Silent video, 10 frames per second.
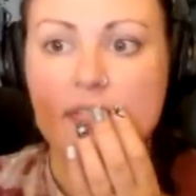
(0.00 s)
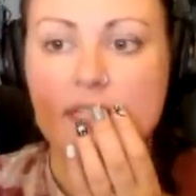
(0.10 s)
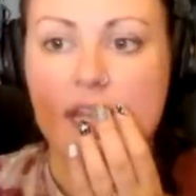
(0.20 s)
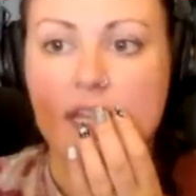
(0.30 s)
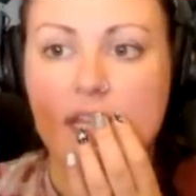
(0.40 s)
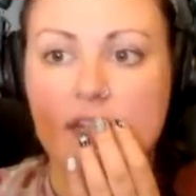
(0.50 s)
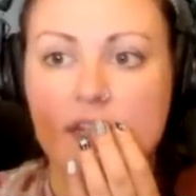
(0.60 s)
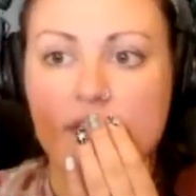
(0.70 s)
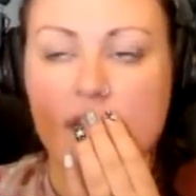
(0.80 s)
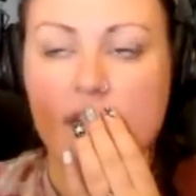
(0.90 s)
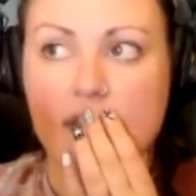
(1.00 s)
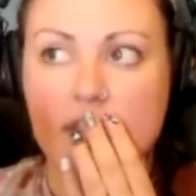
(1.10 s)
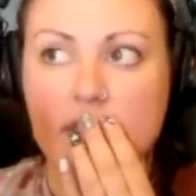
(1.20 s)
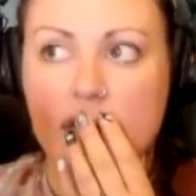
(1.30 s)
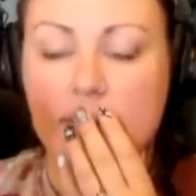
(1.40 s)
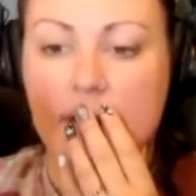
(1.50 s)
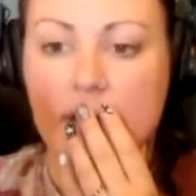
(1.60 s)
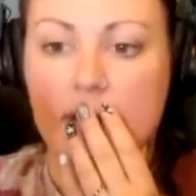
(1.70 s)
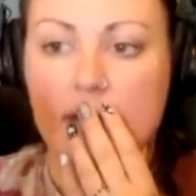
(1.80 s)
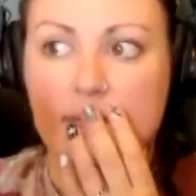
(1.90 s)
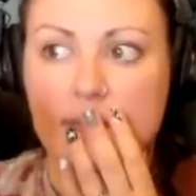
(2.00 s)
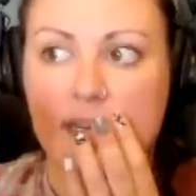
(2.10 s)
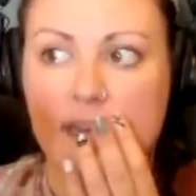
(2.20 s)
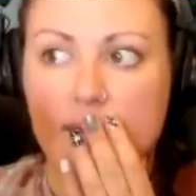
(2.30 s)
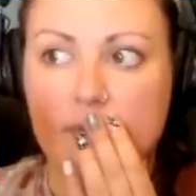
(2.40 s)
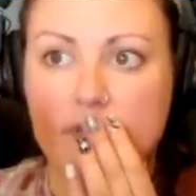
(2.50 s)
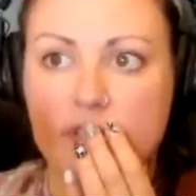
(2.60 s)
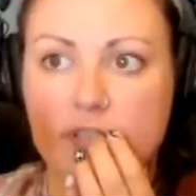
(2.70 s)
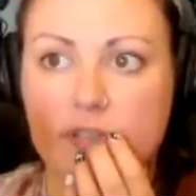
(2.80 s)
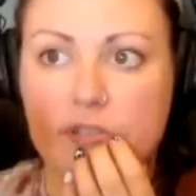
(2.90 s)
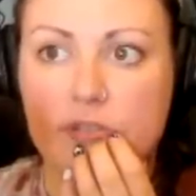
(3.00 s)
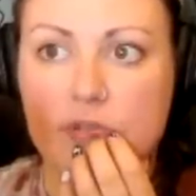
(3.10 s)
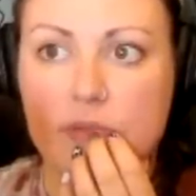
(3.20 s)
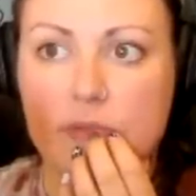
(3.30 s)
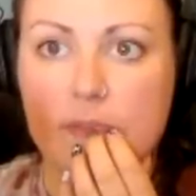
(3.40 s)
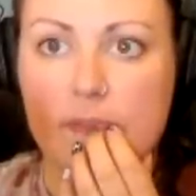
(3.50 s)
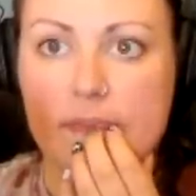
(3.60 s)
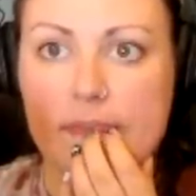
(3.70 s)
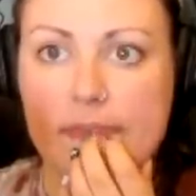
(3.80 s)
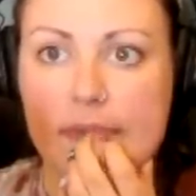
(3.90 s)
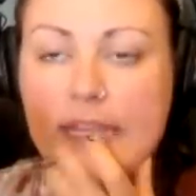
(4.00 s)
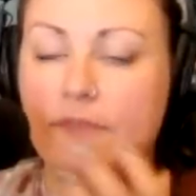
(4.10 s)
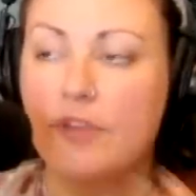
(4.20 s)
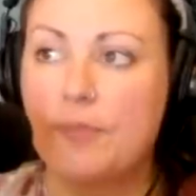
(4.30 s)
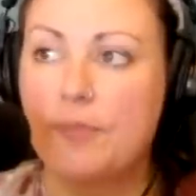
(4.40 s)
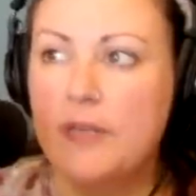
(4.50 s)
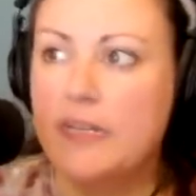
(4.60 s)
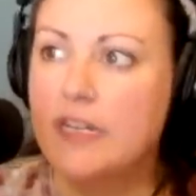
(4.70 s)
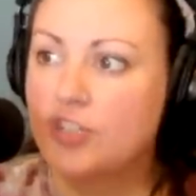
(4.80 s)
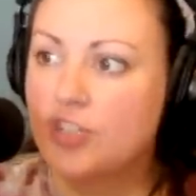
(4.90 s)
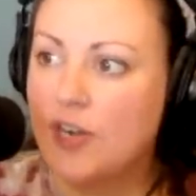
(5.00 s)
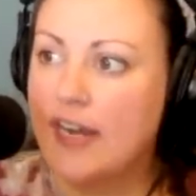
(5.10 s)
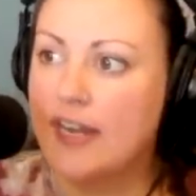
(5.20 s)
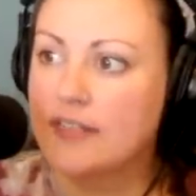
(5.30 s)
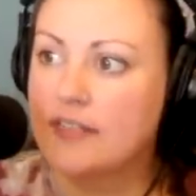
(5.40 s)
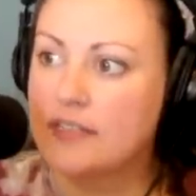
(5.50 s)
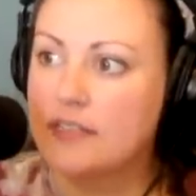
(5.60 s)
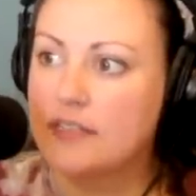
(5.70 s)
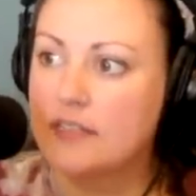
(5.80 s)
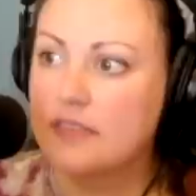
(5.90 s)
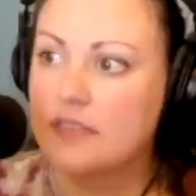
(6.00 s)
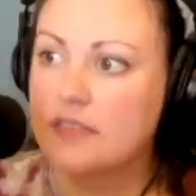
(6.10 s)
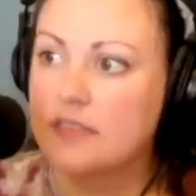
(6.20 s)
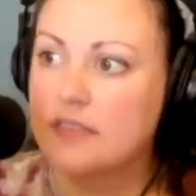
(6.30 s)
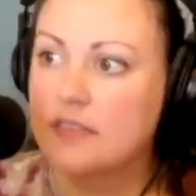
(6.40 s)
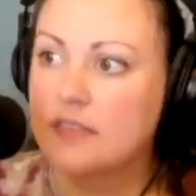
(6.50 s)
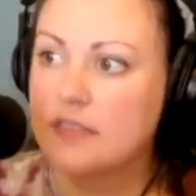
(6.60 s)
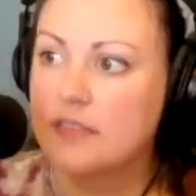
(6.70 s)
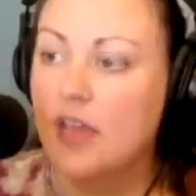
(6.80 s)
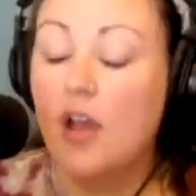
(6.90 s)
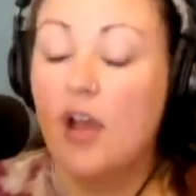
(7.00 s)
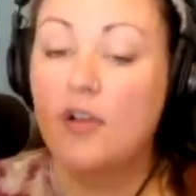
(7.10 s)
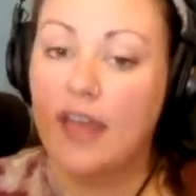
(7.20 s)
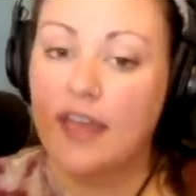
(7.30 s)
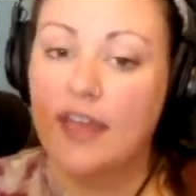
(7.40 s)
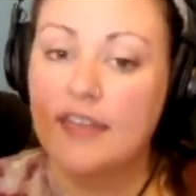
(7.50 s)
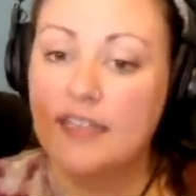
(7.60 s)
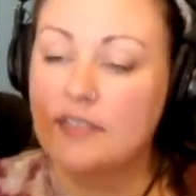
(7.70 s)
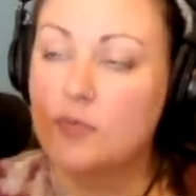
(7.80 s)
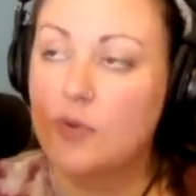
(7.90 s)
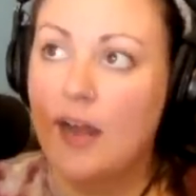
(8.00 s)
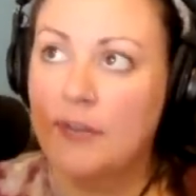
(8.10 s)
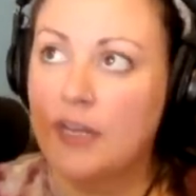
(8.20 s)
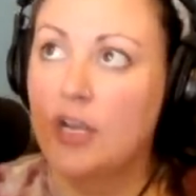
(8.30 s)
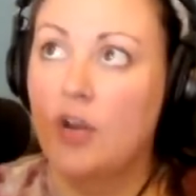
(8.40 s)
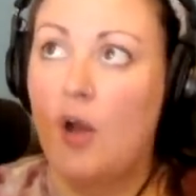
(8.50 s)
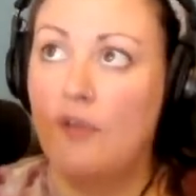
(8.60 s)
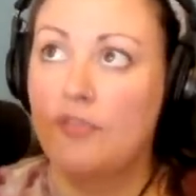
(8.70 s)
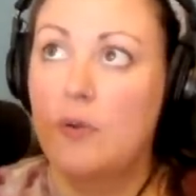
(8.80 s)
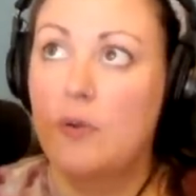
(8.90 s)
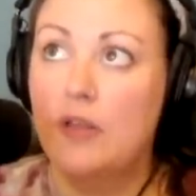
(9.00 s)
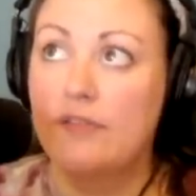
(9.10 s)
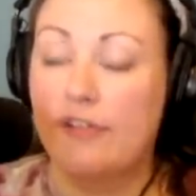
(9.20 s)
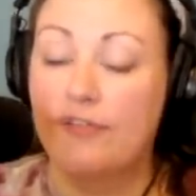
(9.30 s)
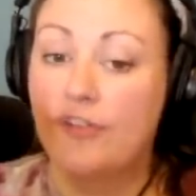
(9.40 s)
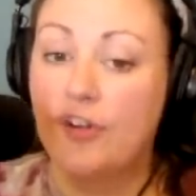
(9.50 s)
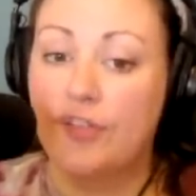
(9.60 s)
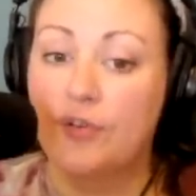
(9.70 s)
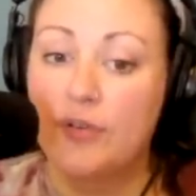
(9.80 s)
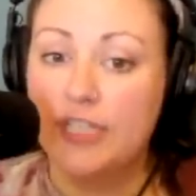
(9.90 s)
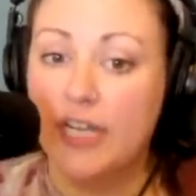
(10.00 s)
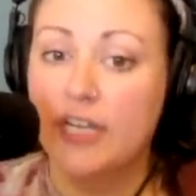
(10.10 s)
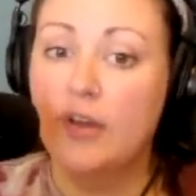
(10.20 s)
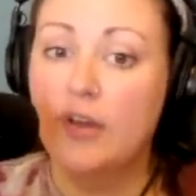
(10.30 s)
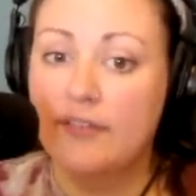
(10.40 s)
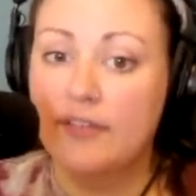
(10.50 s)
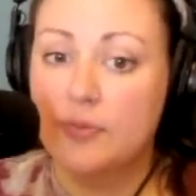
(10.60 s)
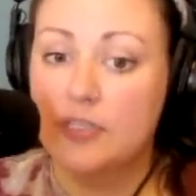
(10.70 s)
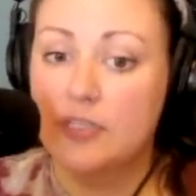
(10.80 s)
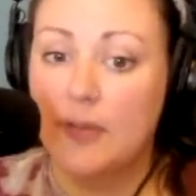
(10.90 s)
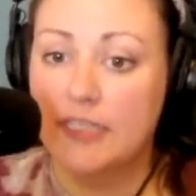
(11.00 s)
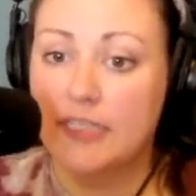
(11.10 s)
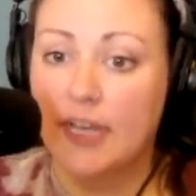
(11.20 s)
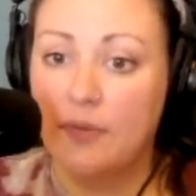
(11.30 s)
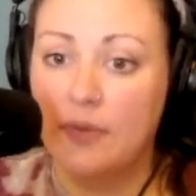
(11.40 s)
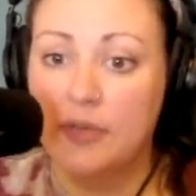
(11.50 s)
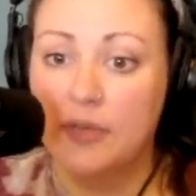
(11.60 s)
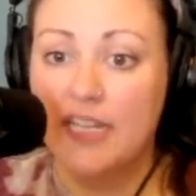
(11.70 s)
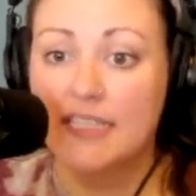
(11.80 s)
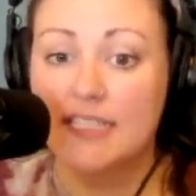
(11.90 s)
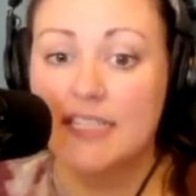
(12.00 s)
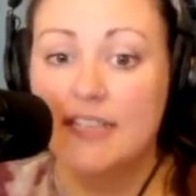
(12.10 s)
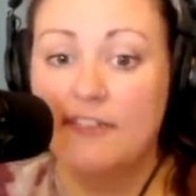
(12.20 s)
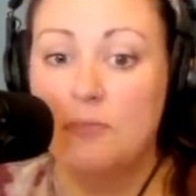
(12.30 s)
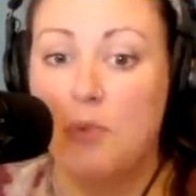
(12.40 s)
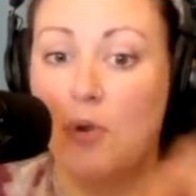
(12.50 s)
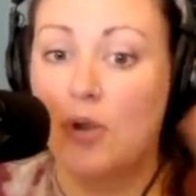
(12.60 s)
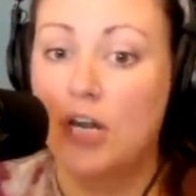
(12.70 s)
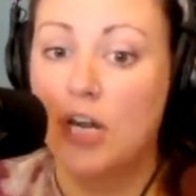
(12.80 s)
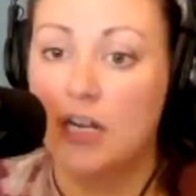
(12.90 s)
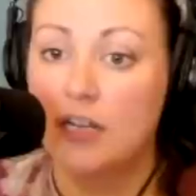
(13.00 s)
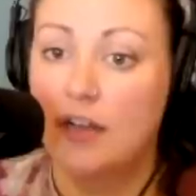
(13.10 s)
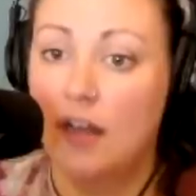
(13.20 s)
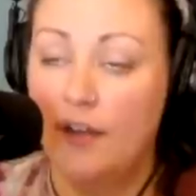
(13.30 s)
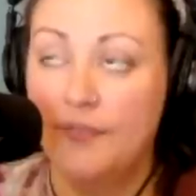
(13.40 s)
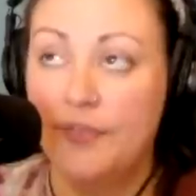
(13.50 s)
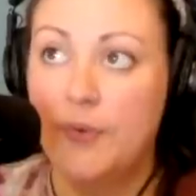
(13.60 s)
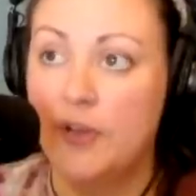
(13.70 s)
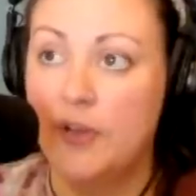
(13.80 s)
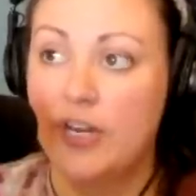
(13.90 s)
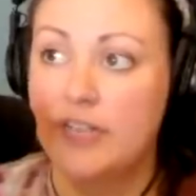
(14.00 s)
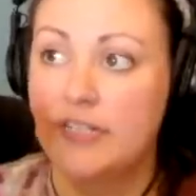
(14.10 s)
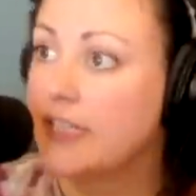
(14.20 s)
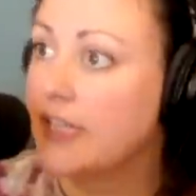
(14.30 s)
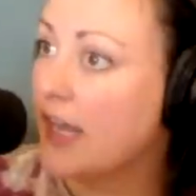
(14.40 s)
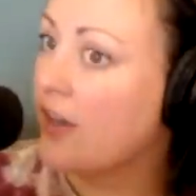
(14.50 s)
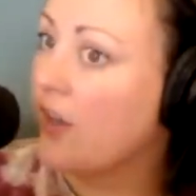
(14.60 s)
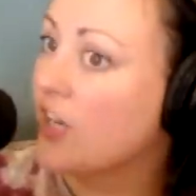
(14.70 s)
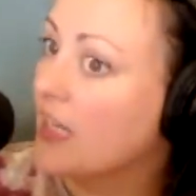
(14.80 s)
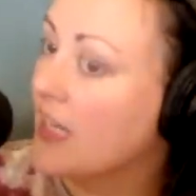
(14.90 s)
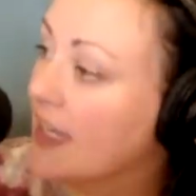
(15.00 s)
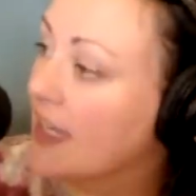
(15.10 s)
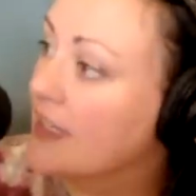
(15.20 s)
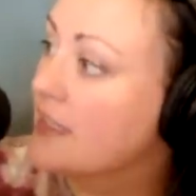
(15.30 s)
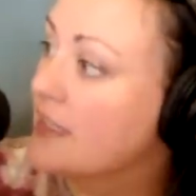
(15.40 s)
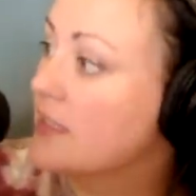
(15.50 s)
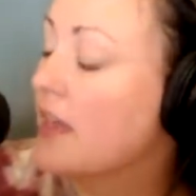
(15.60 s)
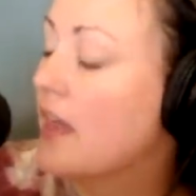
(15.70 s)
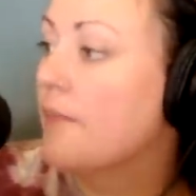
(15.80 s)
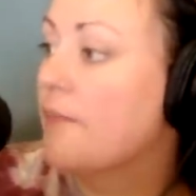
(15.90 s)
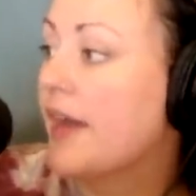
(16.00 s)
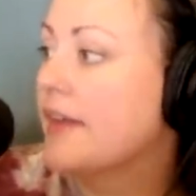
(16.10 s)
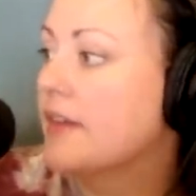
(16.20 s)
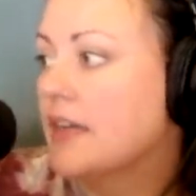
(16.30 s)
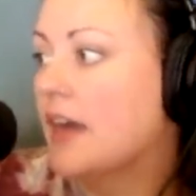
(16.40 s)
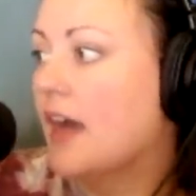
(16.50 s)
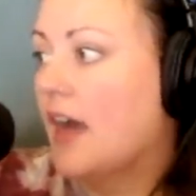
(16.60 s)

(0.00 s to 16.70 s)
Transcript: it was like you know that they talk about um, being able to, like, if you're put in a trance Okay, and this is where I'm going to go off the wall even further, which I know none of us were expecting that we would take this even more off the wall crazy than okay. it already is. Sure. But,